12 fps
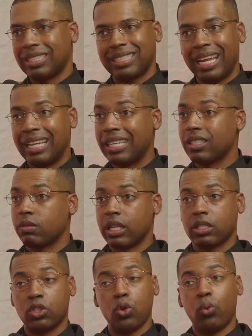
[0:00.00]
Satan is,
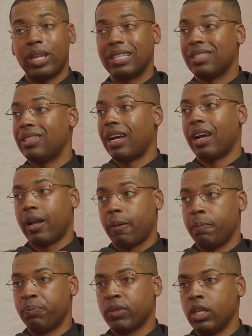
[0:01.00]
is doing his job.
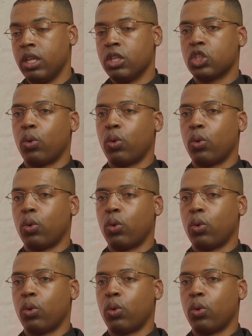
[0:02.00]
Right.